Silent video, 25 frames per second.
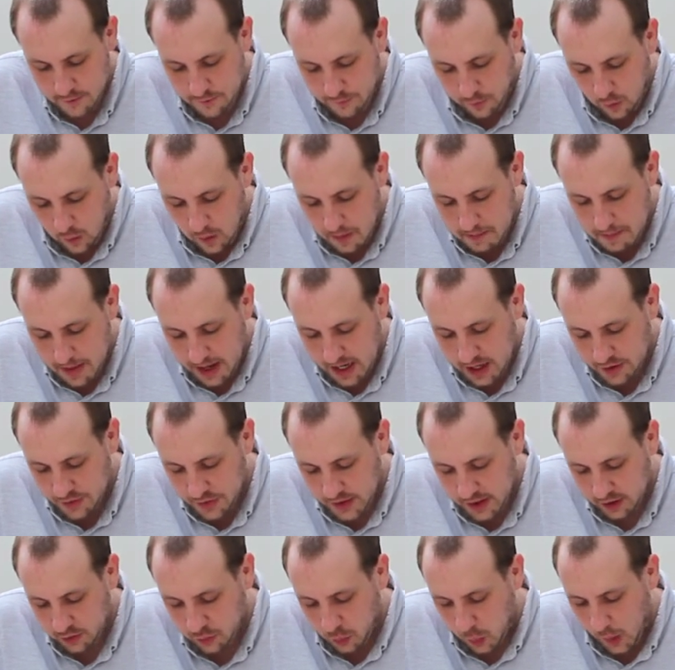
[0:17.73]
for many
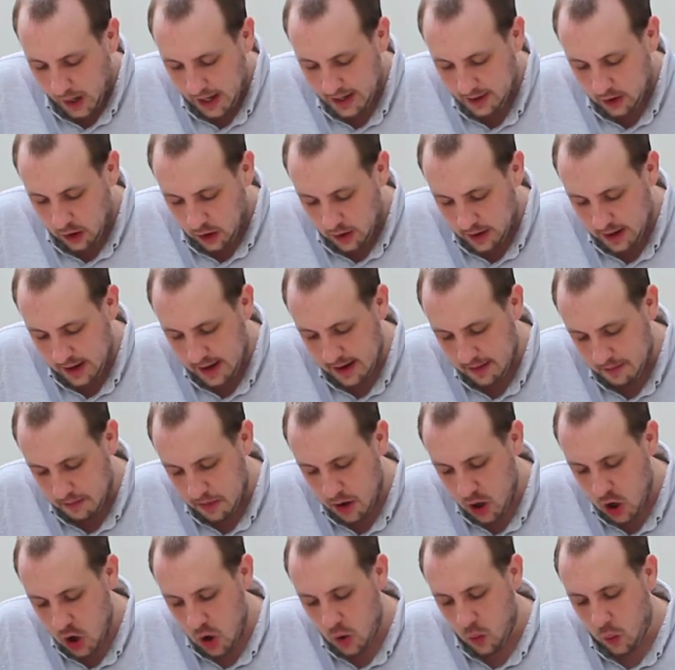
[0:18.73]
things weighed on
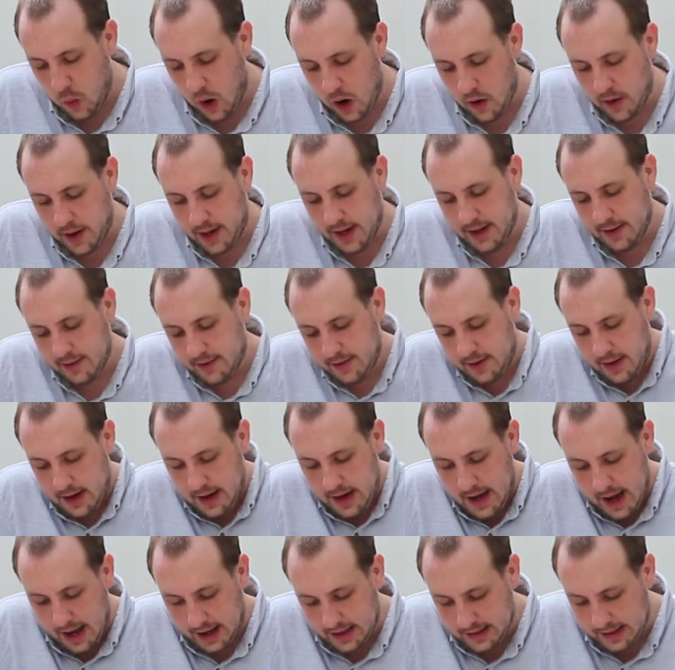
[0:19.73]
him, weariness,
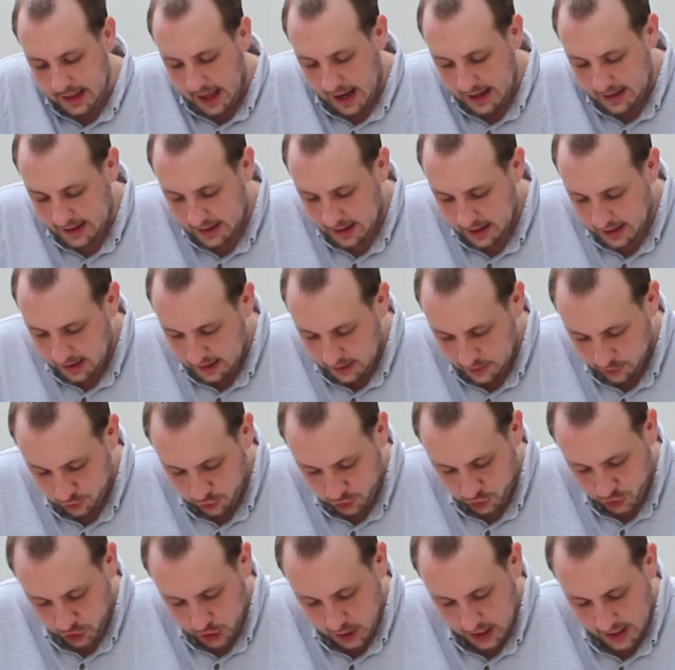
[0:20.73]
neglect,
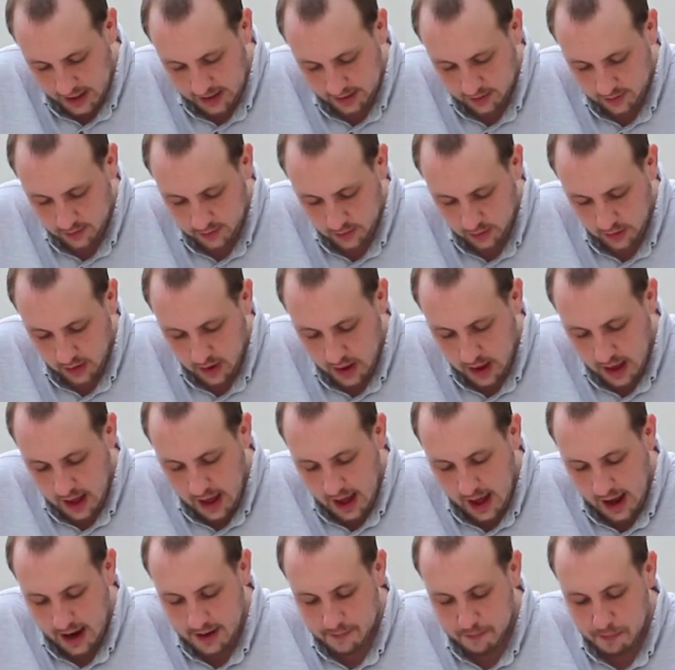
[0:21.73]
his chains,
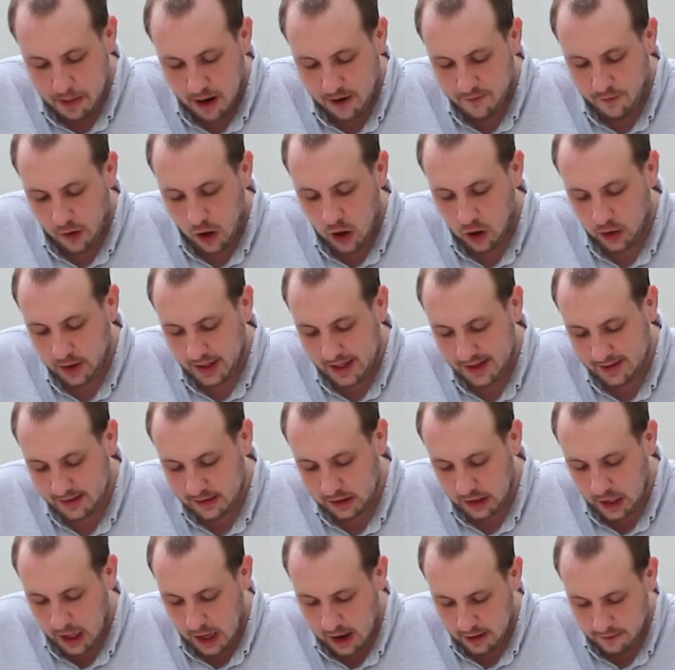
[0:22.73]
and above all his
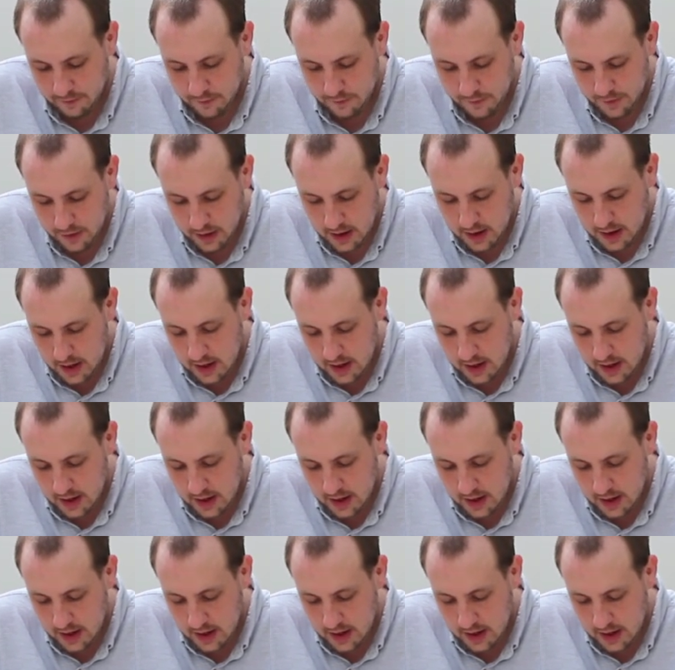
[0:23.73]
love.